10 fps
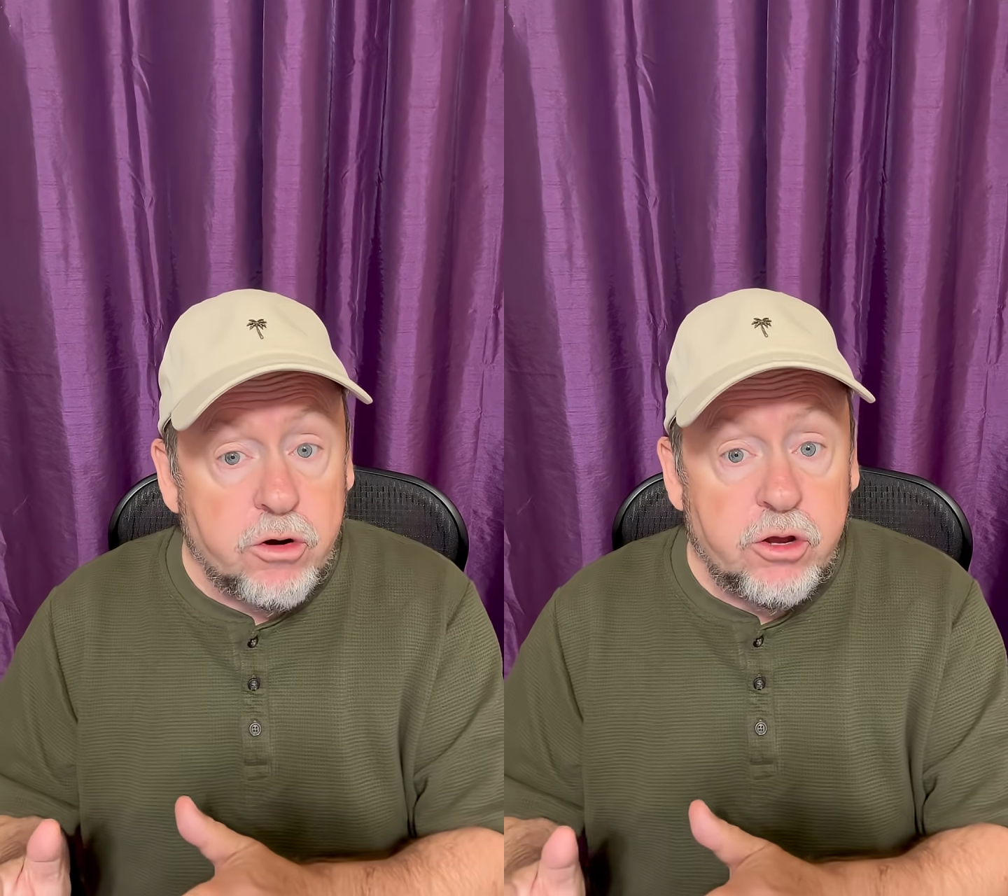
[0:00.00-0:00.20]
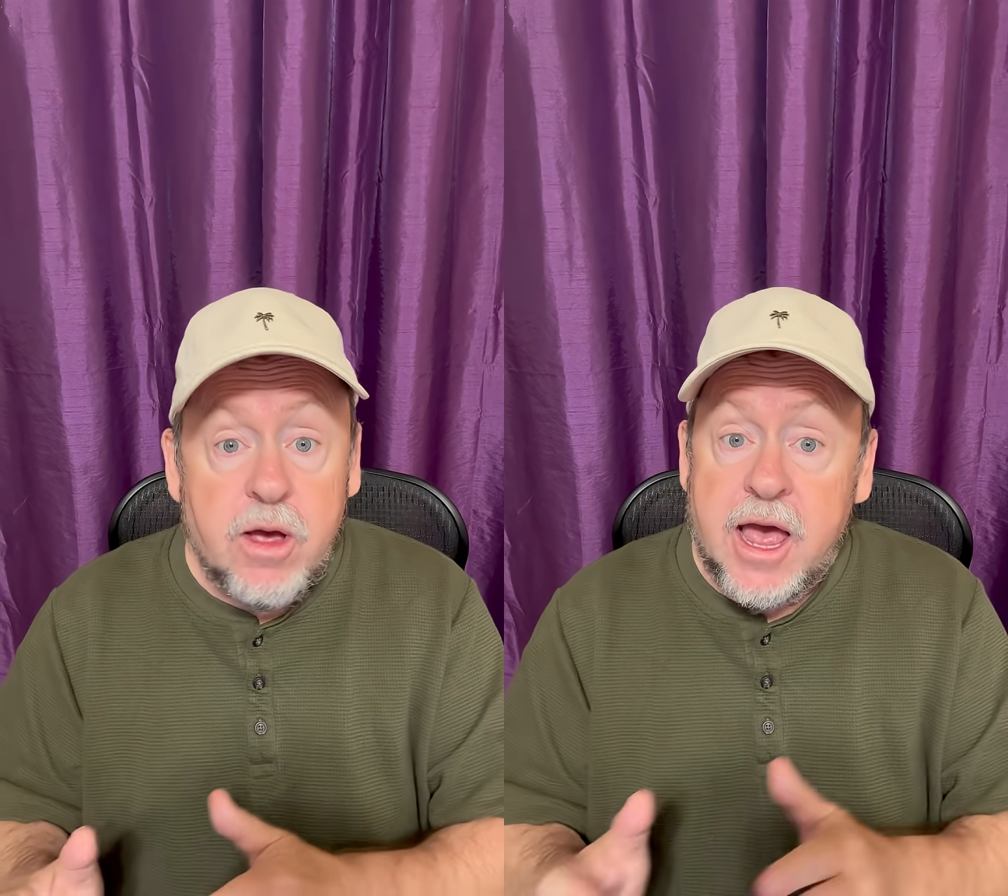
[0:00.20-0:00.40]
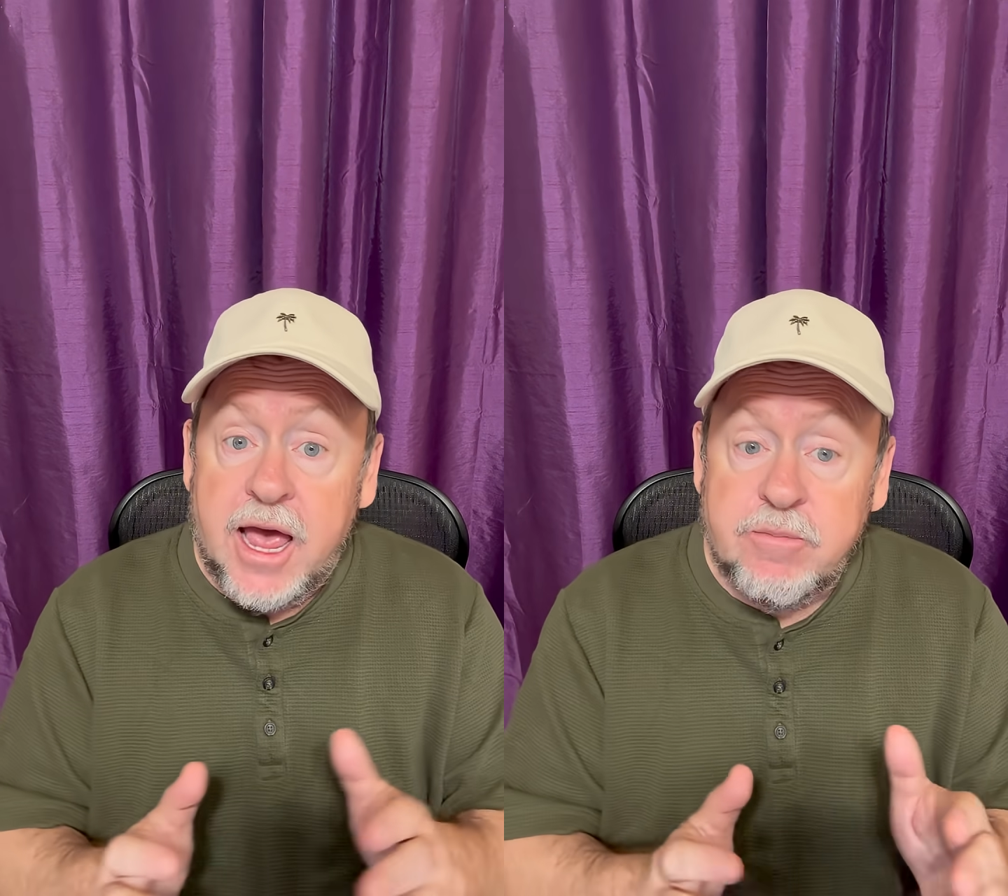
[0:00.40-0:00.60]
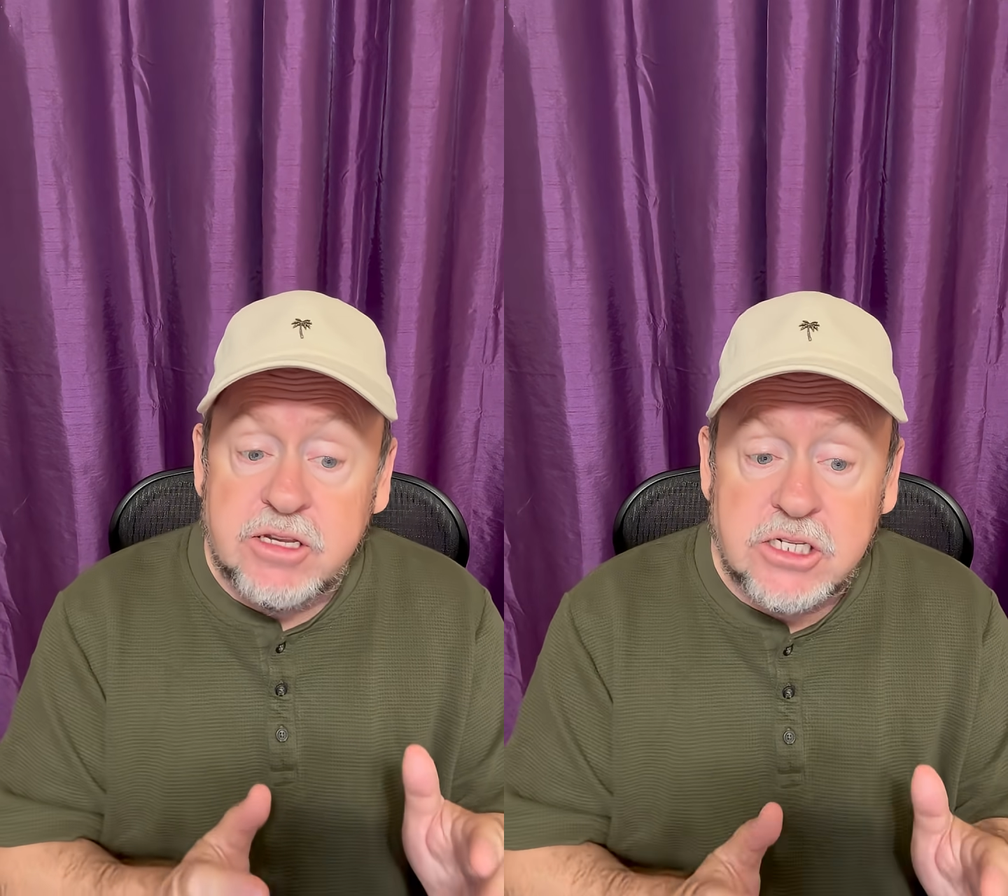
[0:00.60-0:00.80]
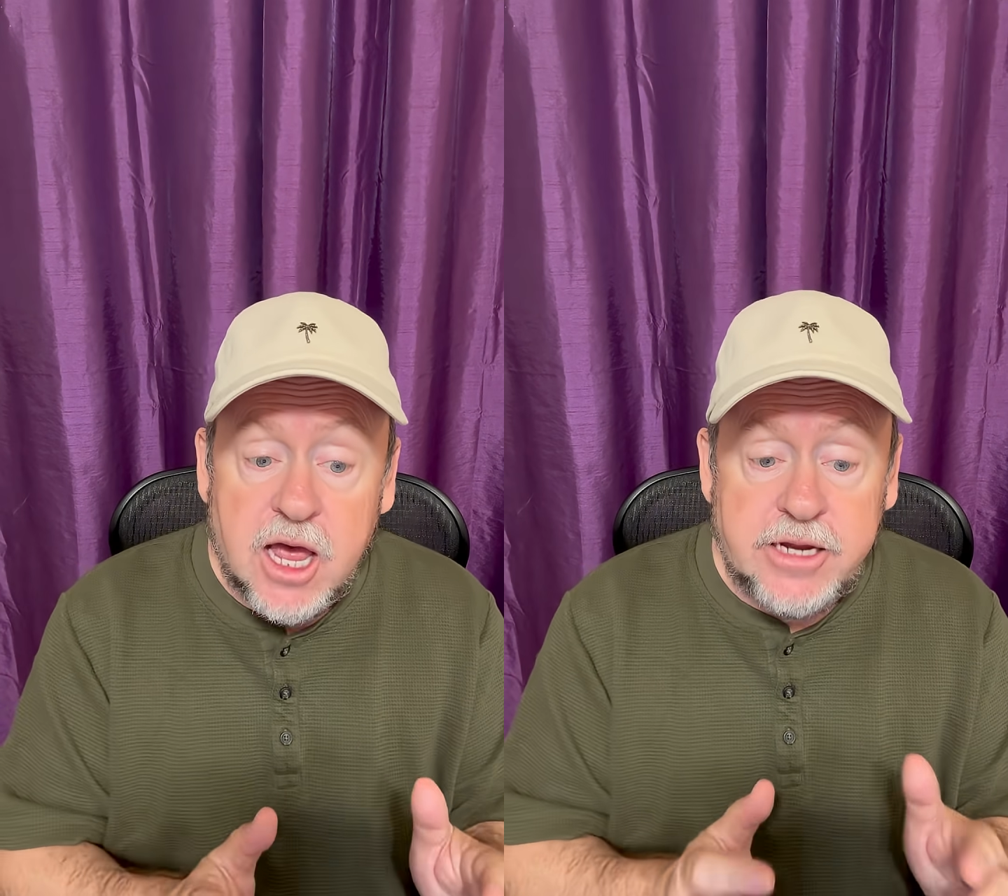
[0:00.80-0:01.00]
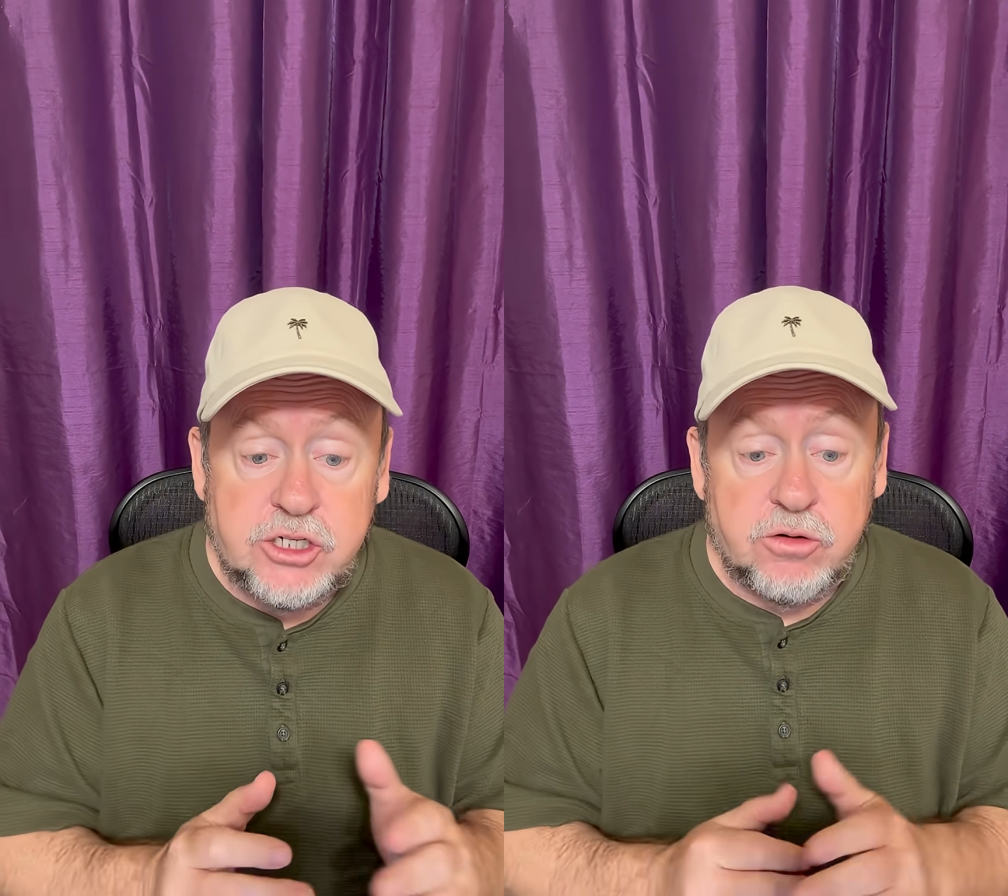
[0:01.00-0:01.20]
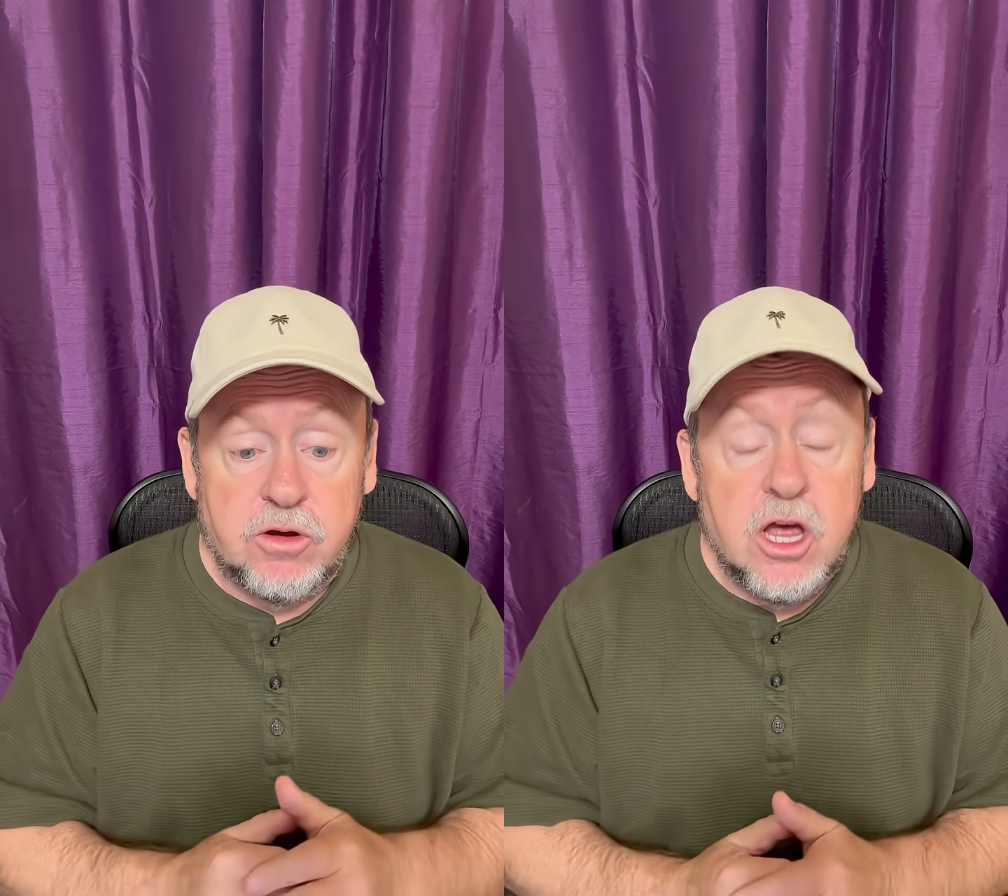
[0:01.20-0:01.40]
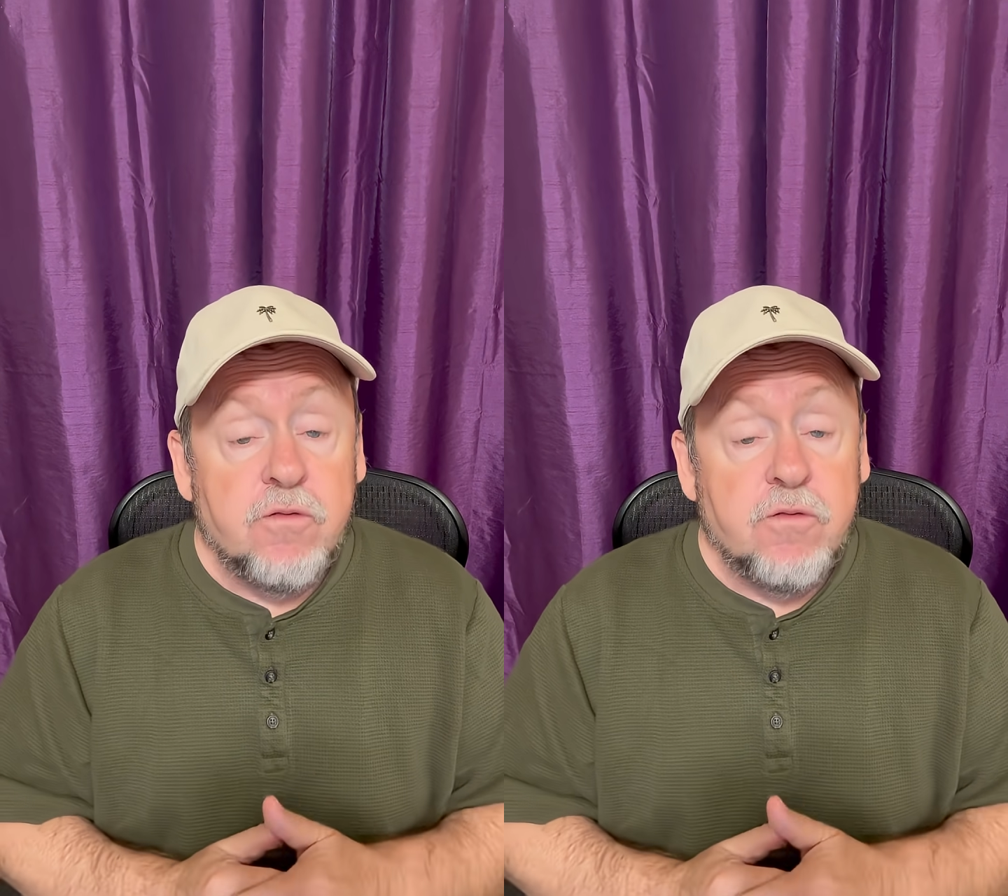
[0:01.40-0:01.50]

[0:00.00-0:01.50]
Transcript: you, and beside you.